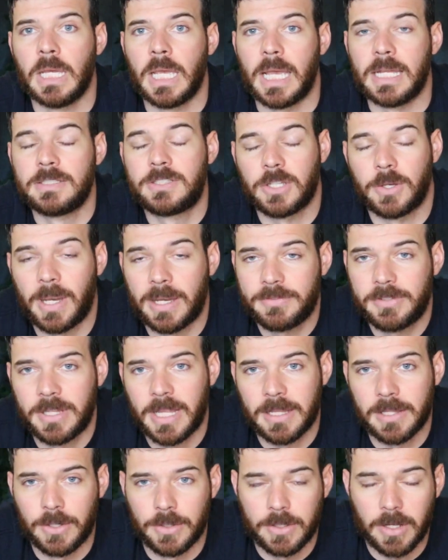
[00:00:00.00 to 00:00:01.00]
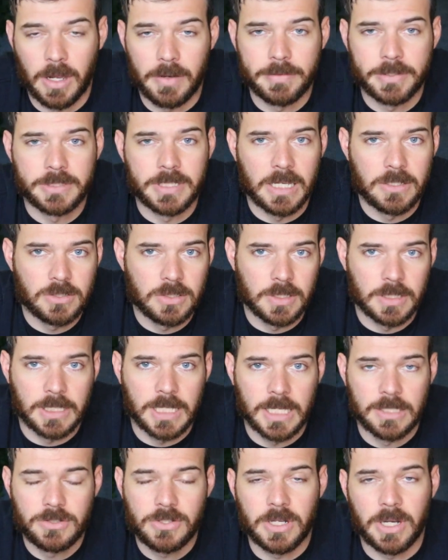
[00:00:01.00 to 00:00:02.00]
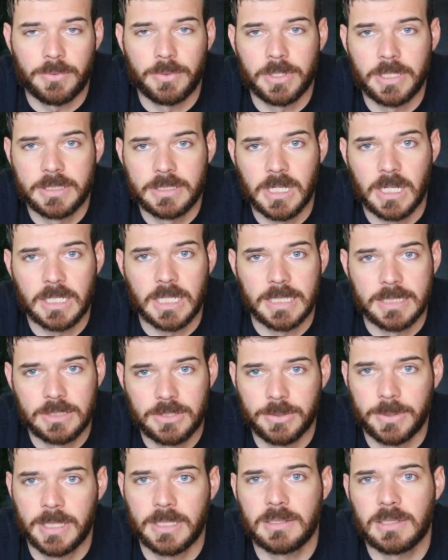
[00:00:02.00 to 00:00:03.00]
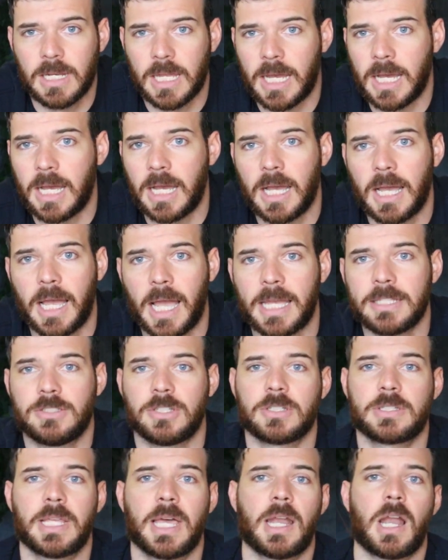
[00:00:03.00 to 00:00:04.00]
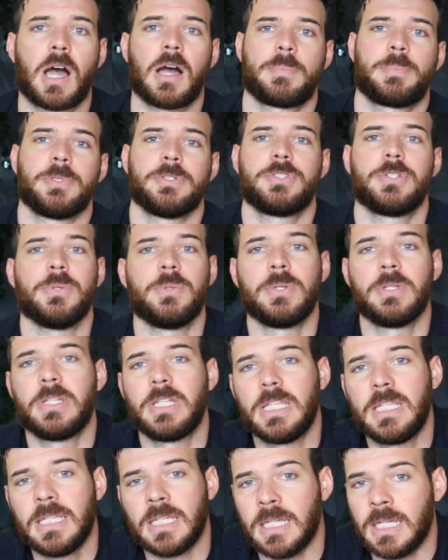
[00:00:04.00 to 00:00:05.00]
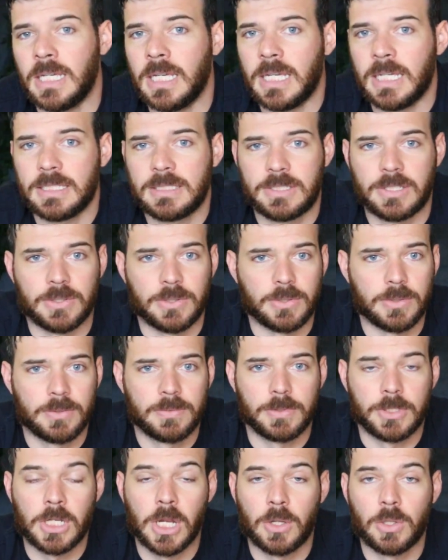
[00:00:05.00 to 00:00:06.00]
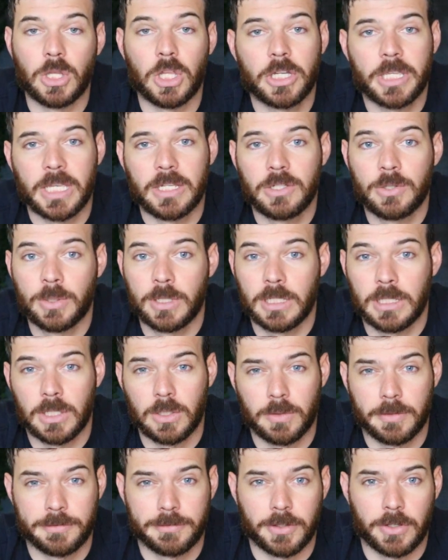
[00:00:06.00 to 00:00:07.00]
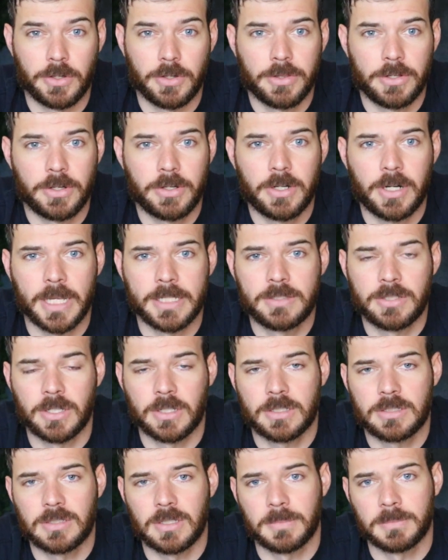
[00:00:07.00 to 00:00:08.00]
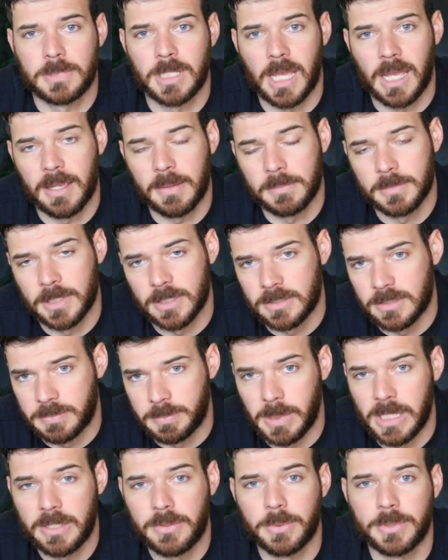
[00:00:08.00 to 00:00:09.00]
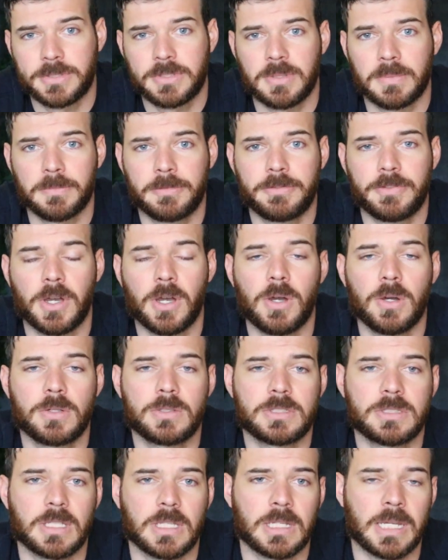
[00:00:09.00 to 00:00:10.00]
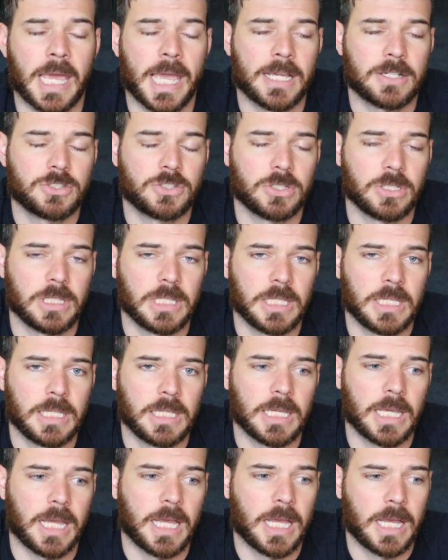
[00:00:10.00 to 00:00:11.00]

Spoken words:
And so after that little conversation in the kitchen, I really dug into it. I took that opportunity to, look into it a little further. I took some time to speak with some folks and actually